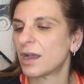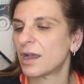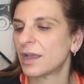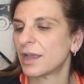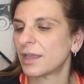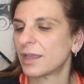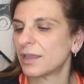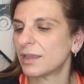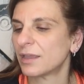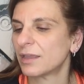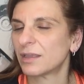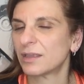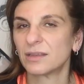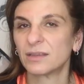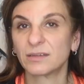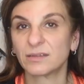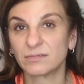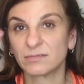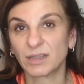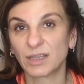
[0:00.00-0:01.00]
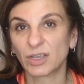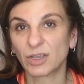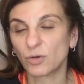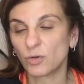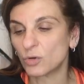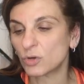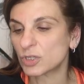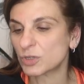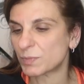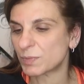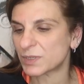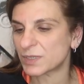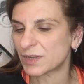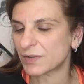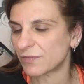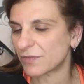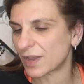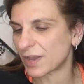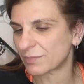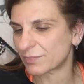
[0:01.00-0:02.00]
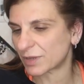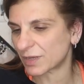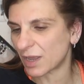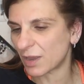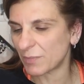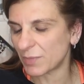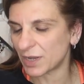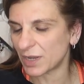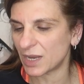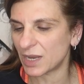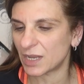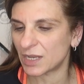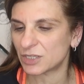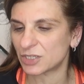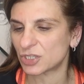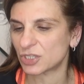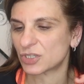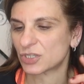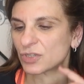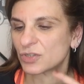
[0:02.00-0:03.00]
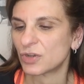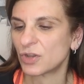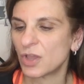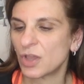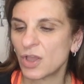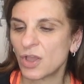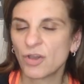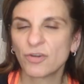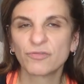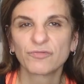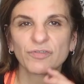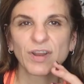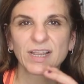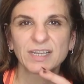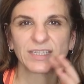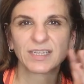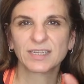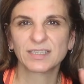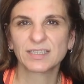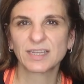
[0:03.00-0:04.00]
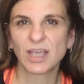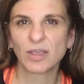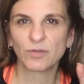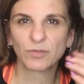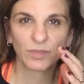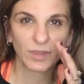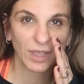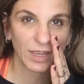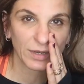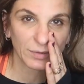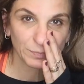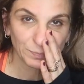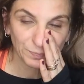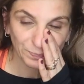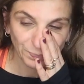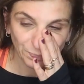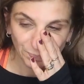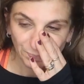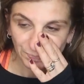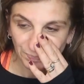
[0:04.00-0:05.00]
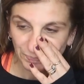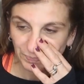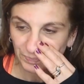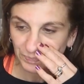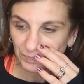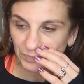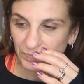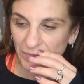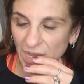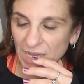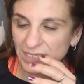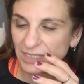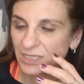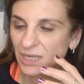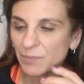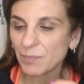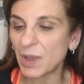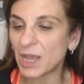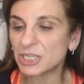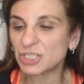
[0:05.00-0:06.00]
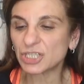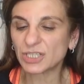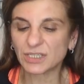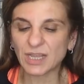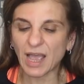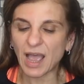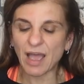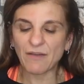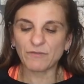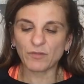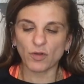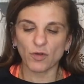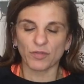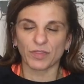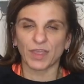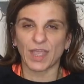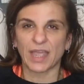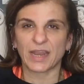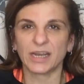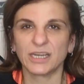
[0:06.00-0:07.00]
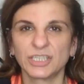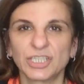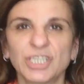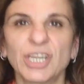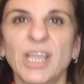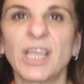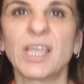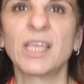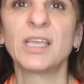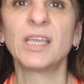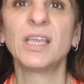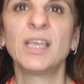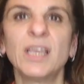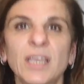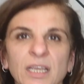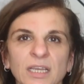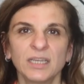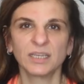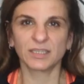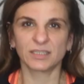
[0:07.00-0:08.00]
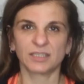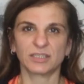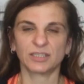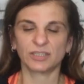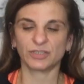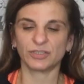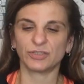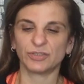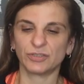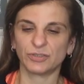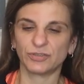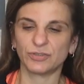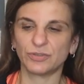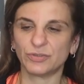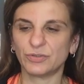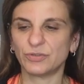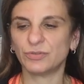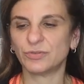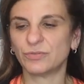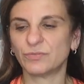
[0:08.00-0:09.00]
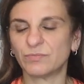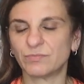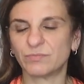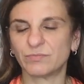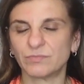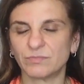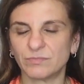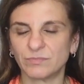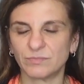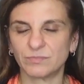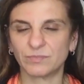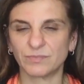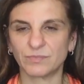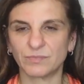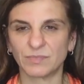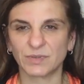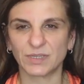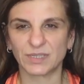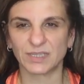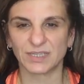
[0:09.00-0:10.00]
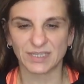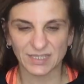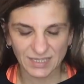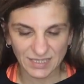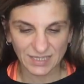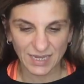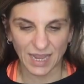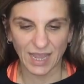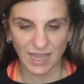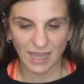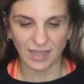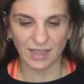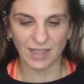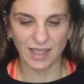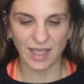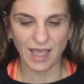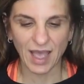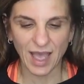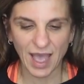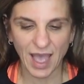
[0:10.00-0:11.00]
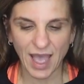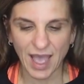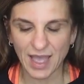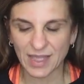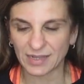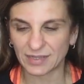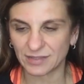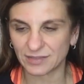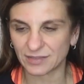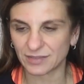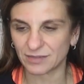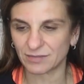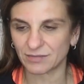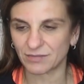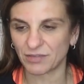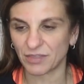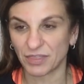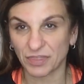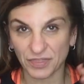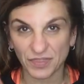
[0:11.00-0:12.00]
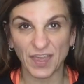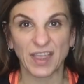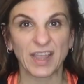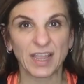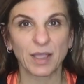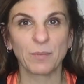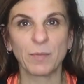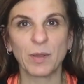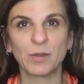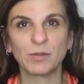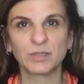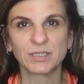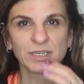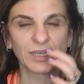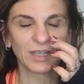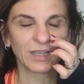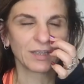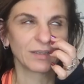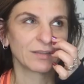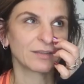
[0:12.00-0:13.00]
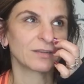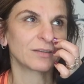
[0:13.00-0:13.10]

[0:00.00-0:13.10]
it goes. But if I come in here and just write it down, then that's it. But I haven't got the energy to sit and think about it.